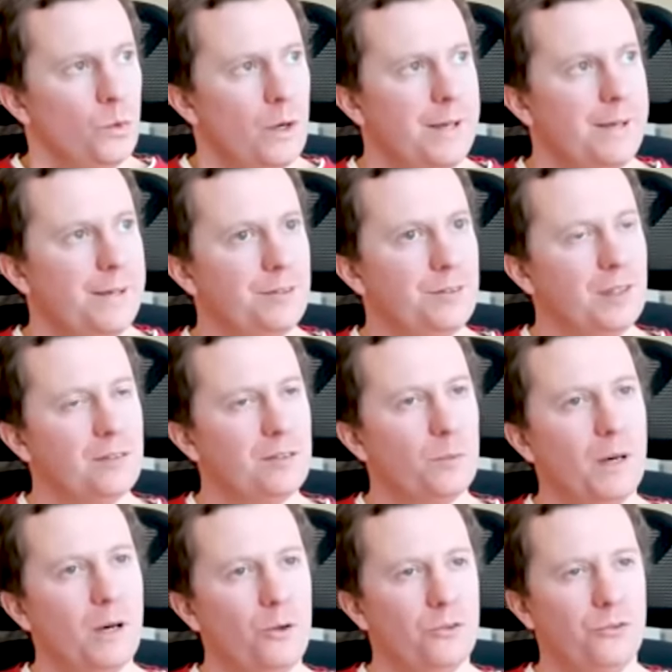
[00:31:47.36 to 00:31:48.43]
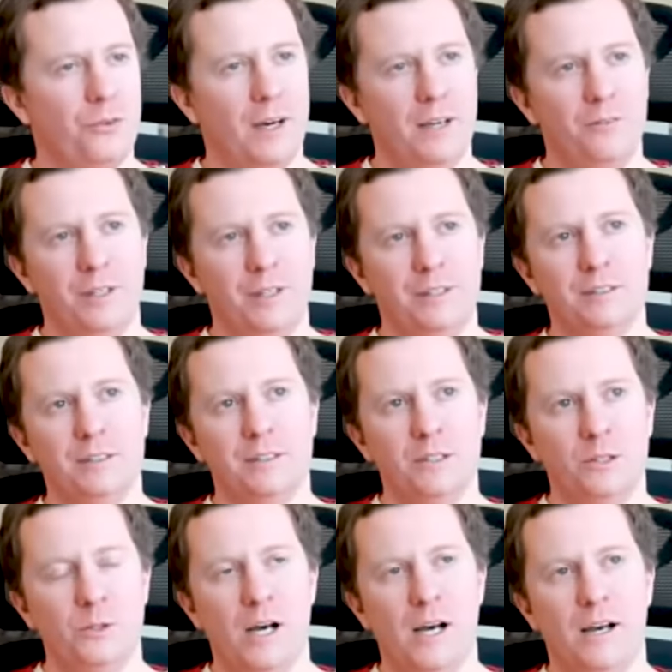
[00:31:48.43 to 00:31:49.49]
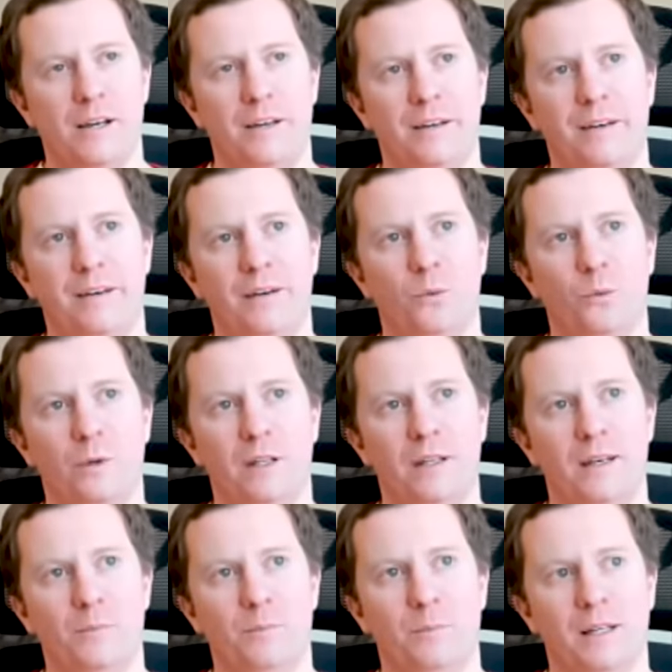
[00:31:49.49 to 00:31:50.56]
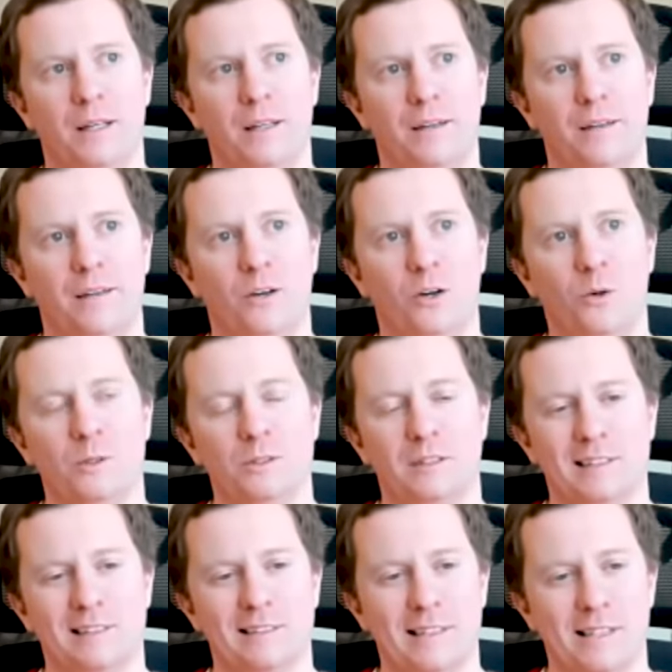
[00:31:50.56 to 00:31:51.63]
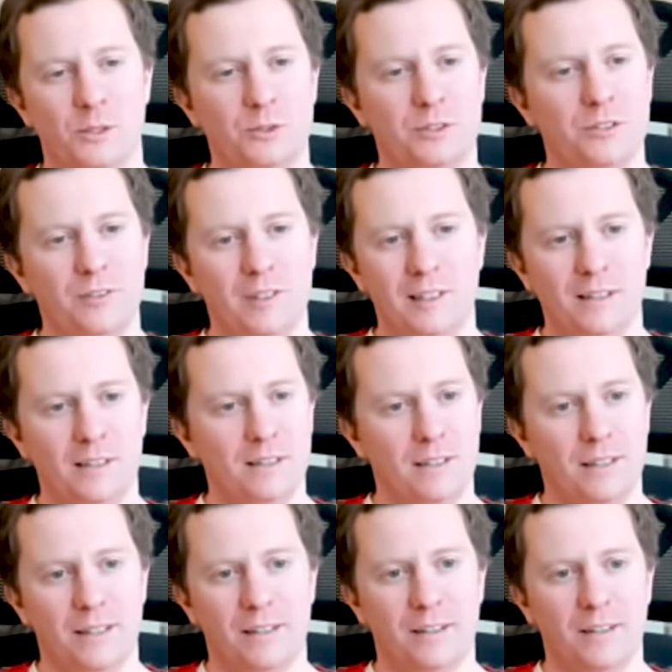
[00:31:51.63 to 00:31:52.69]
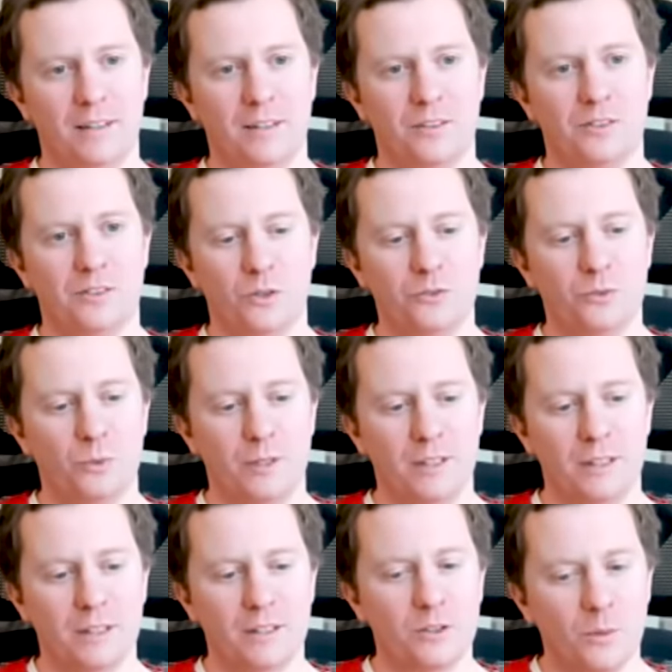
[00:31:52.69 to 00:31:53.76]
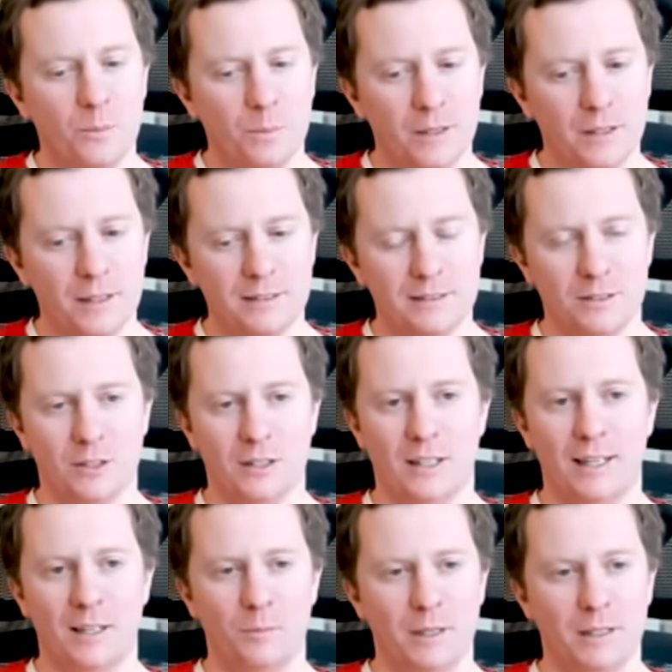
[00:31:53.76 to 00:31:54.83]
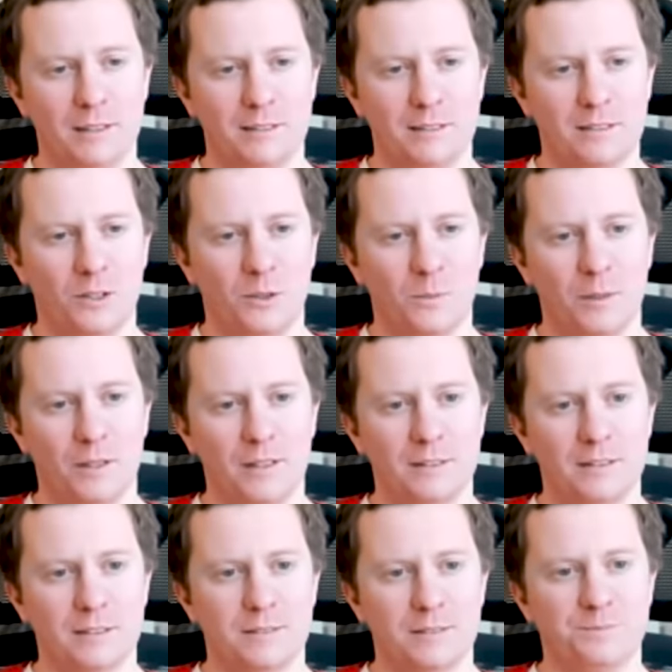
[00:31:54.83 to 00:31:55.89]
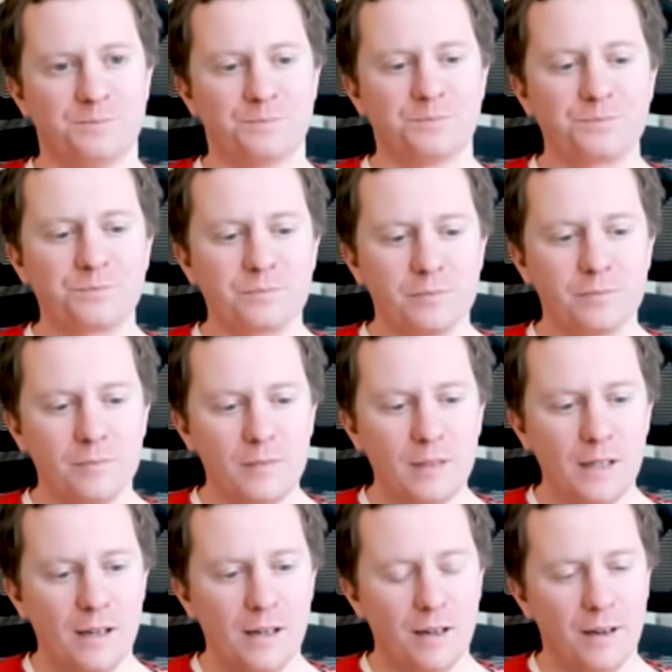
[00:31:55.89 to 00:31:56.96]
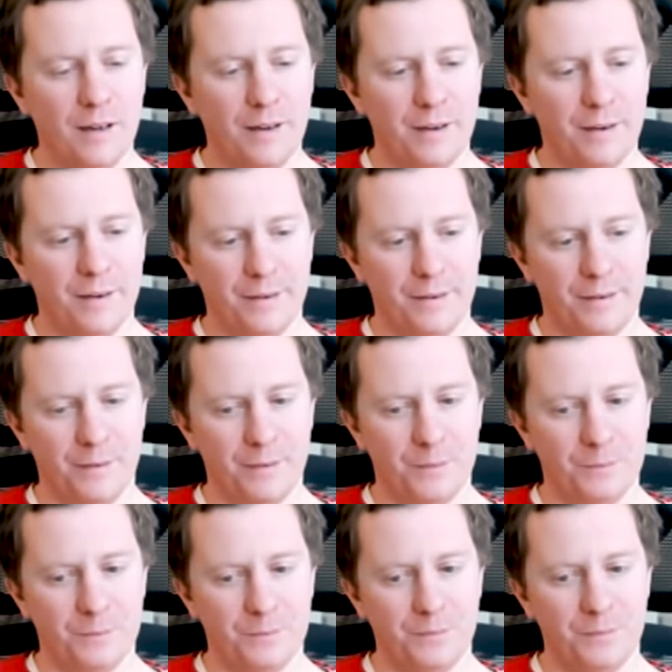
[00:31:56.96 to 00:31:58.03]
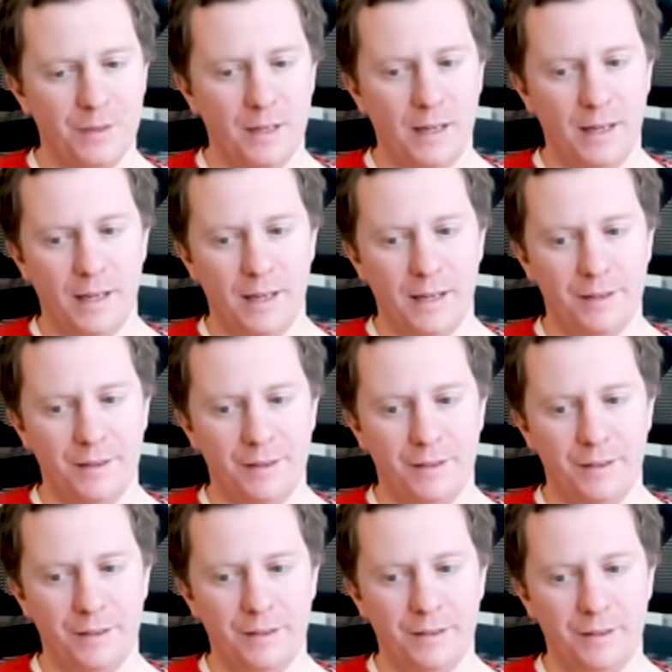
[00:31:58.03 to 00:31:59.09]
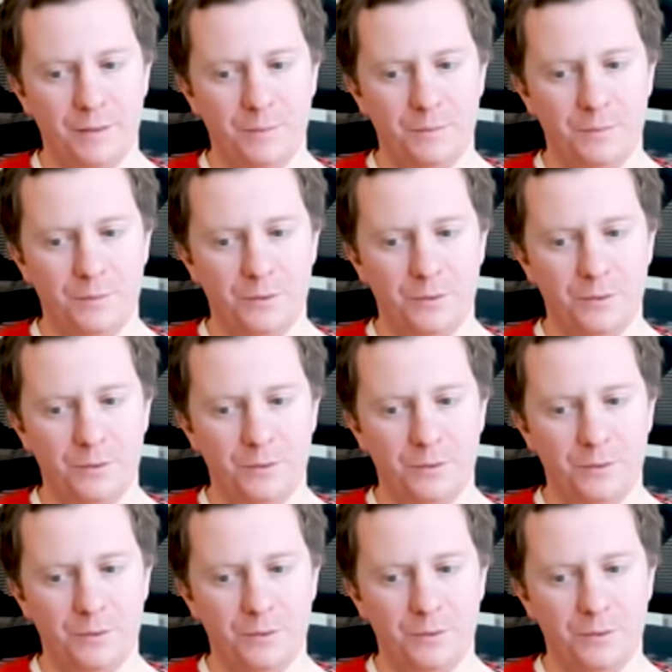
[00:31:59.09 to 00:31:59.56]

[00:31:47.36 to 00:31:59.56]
since about five years ago, we have been almost exclusively in, in software companies, online based companies. Um, and um,